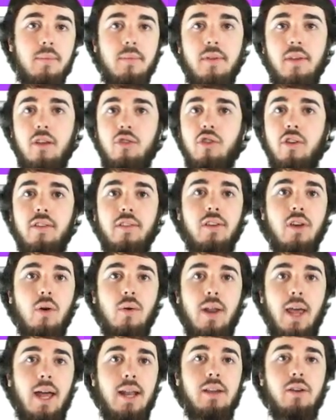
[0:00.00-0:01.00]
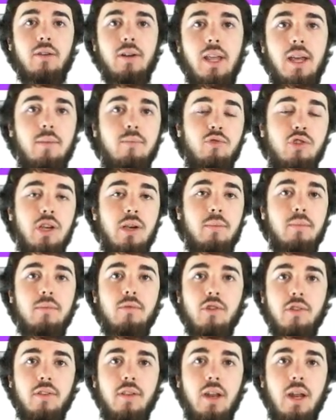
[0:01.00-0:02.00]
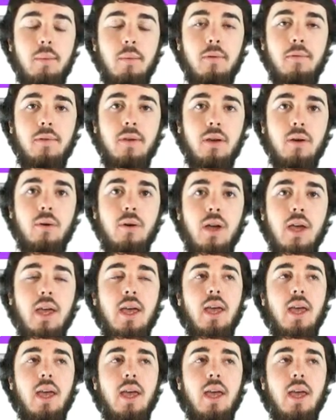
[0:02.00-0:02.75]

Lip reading: such as GoDaddy or Namecheap, just to name a few.